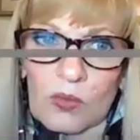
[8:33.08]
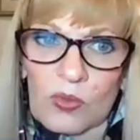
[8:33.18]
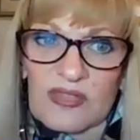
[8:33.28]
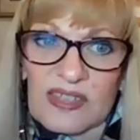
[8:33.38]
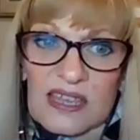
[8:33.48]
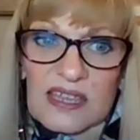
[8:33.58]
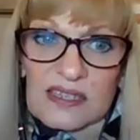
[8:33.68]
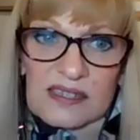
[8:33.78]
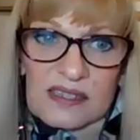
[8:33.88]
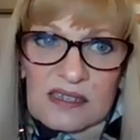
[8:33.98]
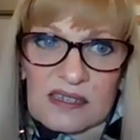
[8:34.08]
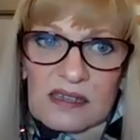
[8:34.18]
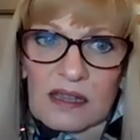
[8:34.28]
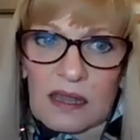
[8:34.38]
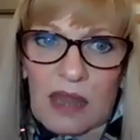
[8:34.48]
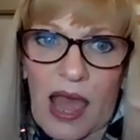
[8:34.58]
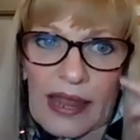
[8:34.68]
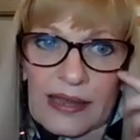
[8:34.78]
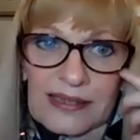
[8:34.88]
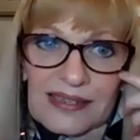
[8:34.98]
this
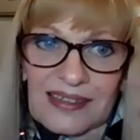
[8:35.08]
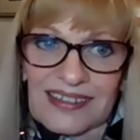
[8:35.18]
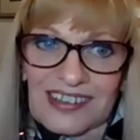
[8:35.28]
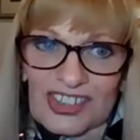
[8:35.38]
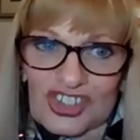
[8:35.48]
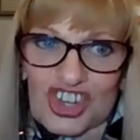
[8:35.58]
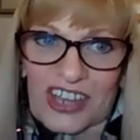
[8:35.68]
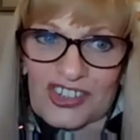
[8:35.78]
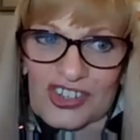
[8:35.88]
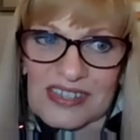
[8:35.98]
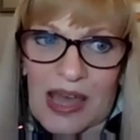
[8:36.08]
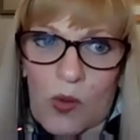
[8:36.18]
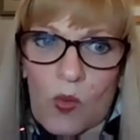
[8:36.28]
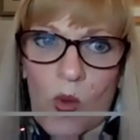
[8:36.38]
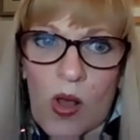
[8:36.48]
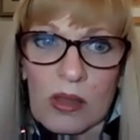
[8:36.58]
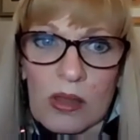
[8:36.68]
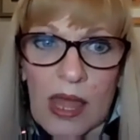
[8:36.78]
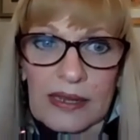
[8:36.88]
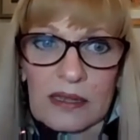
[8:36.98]
light changes that wall
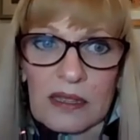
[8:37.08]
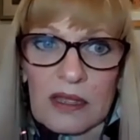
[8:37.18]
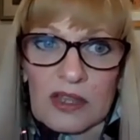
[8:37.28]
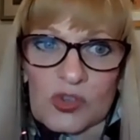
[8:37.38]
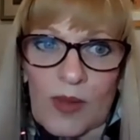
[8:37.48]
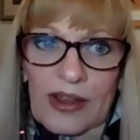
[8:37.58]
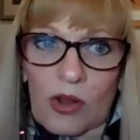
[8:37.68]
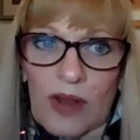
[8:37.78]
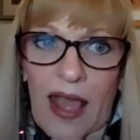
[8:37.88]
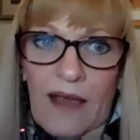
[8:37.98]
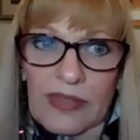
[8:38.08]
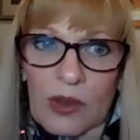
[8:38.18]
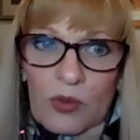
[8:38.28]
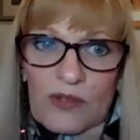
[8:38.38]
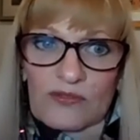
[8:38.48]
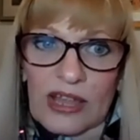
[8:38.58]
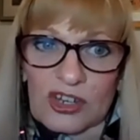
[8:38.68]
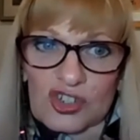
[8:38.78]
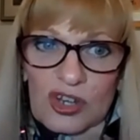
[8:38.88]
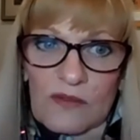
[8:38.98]
light. So I don't have that
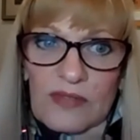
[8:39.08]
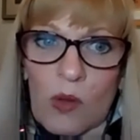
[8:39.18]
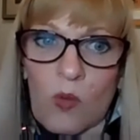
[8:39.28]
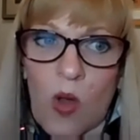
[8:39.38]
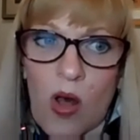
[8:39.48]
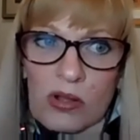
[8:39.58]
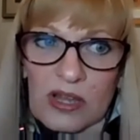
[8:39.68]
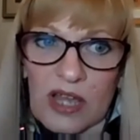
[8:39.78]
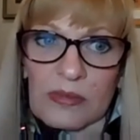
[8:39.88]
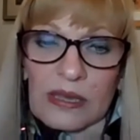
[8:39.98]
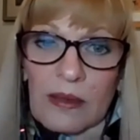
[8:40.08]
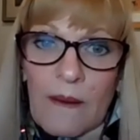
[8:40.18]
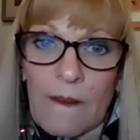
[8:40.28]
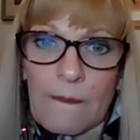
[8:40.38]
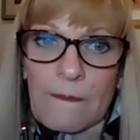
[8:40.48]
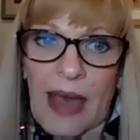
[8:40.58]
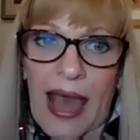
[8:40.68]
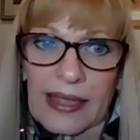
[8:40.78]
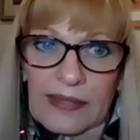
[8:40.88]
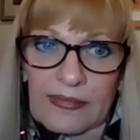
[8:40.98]
reflection of that wall coming
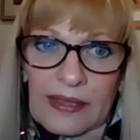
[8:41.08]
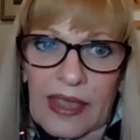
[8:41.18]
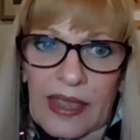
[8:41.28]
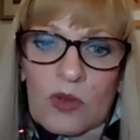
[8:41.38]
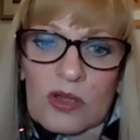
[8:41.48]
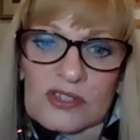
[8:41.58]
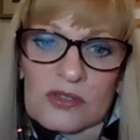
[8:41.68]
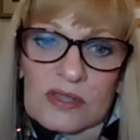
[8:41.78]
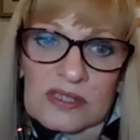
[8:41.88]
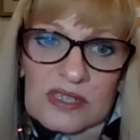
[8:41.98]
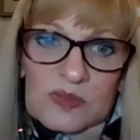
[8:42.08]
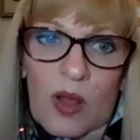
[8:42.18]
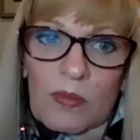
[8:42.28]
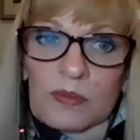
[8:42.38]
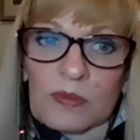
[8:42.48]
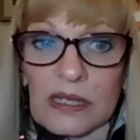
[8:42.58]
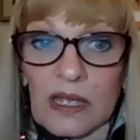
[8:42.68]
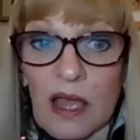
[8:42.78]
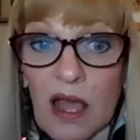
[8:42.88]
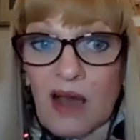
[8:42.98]
back at the camera. So this is probably
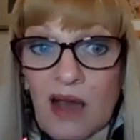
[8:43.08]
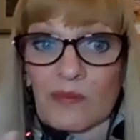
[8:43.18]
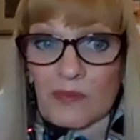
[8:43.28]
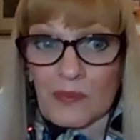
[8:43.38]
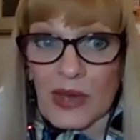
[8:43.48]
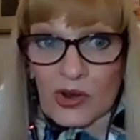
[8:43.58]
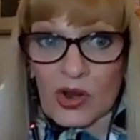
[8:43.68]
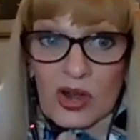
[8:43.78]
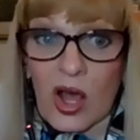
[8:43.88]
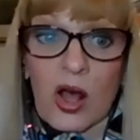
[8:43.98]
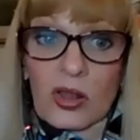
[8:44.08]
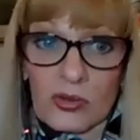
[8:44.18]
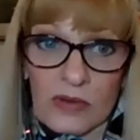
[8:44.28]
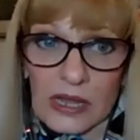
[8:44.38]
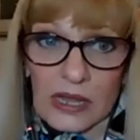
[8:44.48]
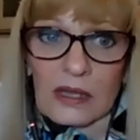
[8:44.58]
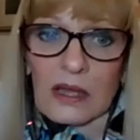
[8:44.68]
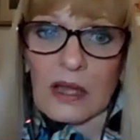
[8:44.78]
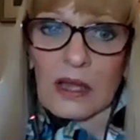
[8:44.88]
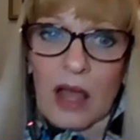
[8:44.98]
a better coloring,
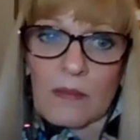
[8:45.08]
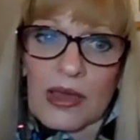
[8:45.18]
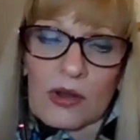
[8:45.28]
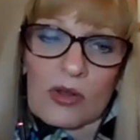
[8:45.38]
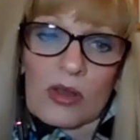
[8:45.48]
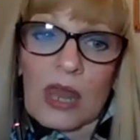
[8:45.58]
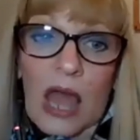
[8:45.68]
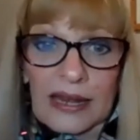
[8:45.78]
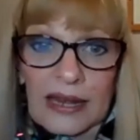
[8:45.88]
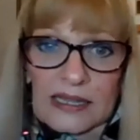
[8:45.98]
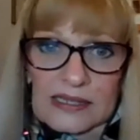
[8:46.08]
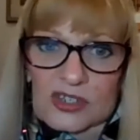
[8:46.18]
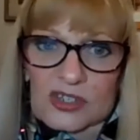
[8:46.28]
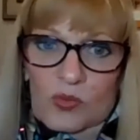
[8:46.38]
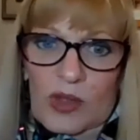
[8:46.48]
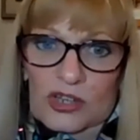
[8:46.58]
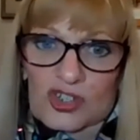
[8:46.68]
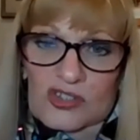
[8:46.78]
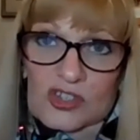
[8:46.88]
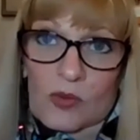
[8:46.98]
a better lighting
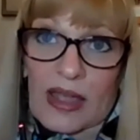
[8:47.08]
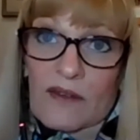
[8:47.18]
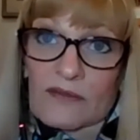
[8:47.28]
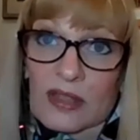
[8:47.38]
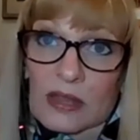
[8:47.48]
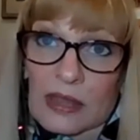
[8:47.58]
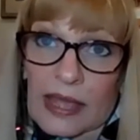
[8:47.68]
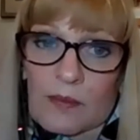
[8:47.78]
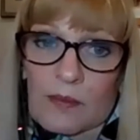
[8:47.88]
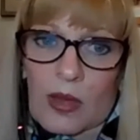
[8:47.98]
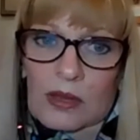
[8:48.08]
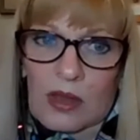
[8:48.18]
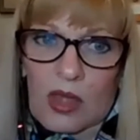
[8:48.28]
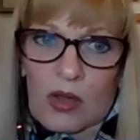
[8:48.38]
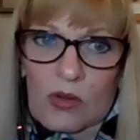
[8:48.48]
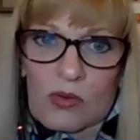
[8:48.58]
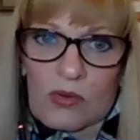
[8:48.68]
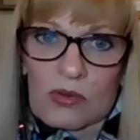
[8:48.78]
situation. So I have the lamp on low